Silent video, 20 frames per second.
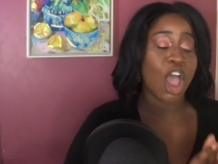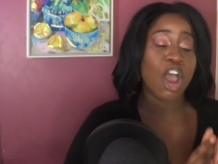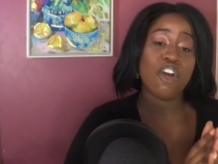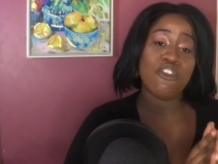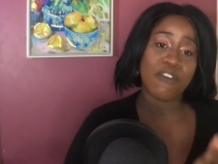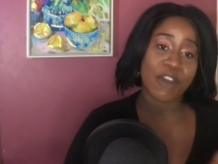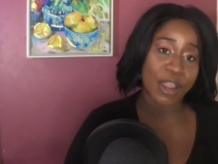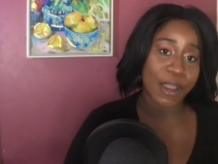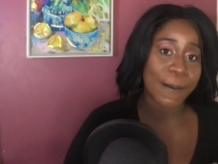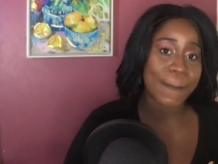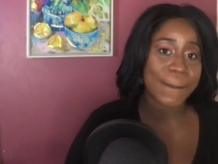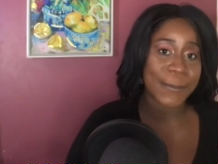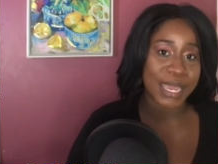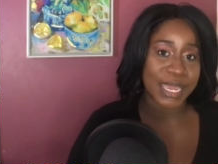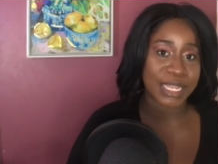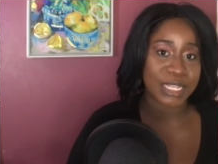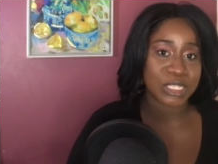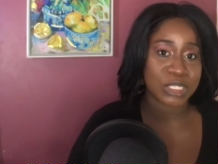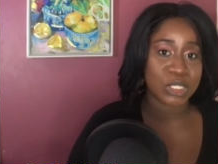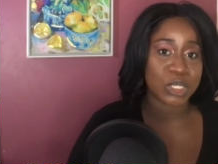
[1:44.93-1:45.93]

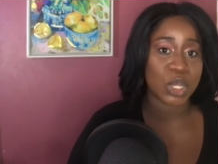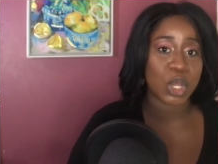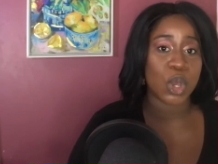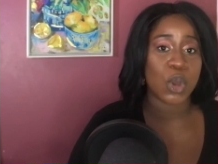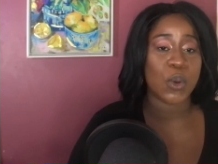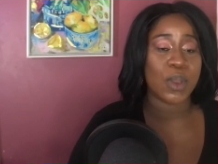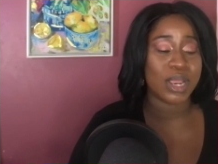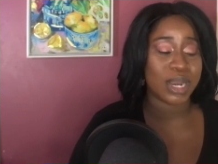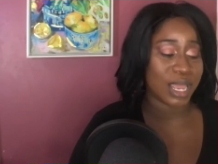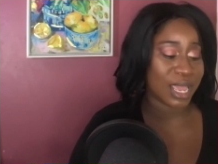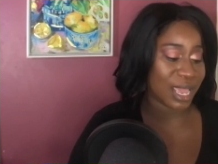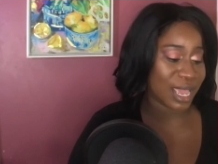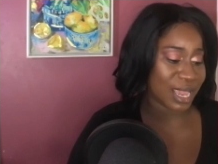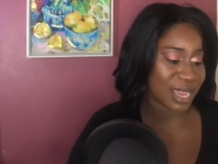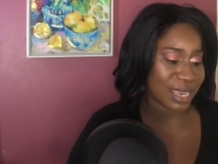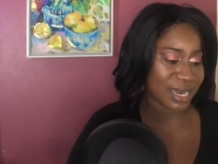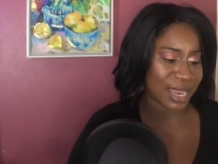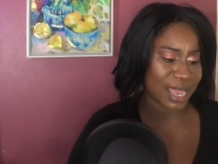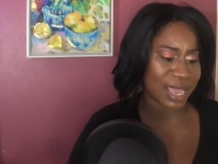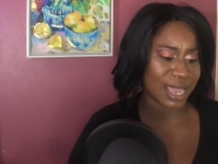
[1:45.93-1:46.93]
recommend going
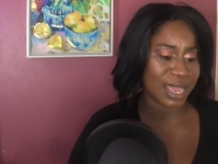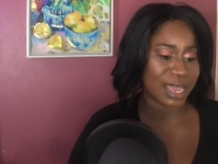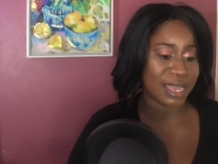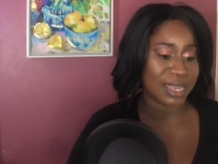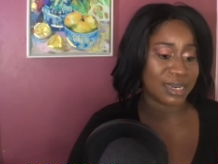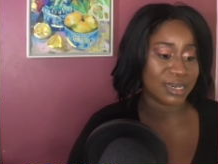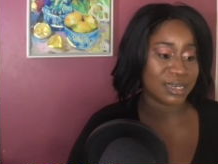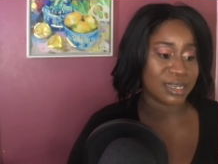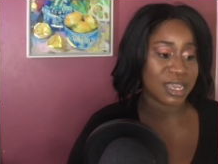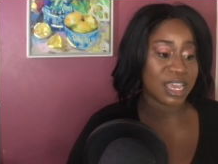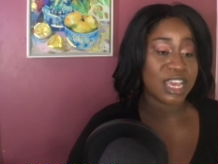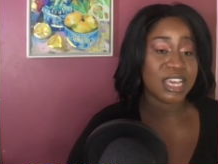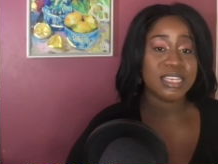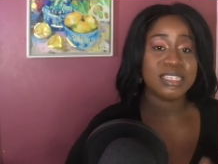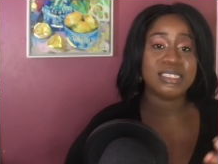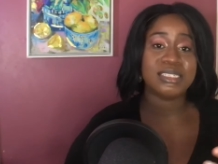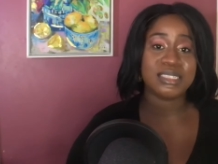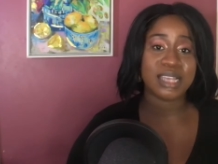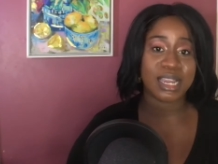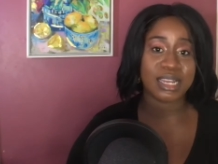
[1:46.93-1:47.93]
ahead and
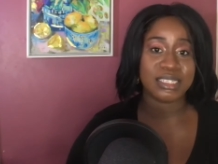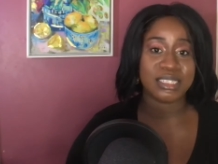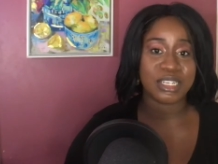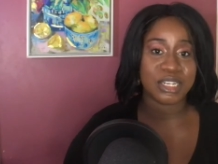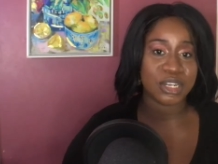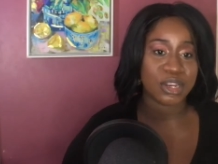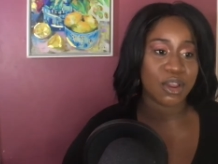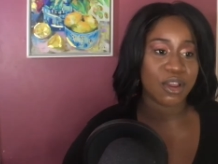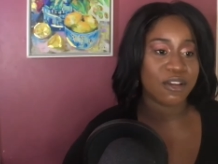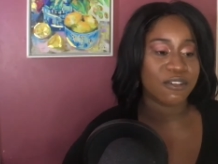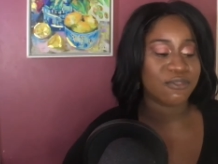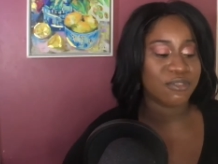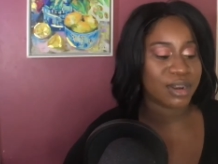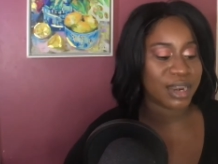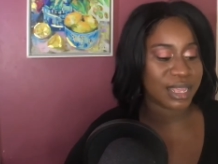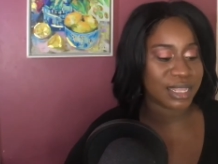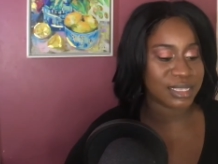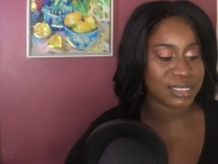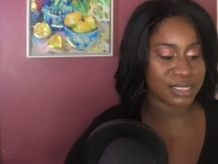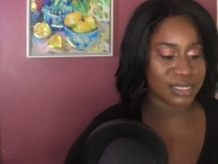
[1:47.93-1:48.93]
starting your
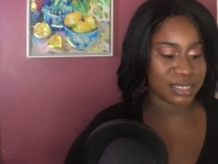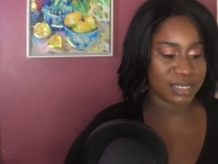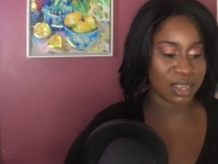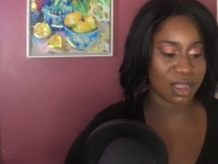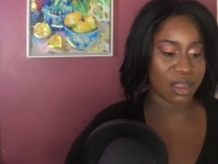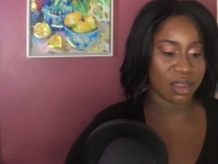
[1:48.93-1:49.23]
freelancing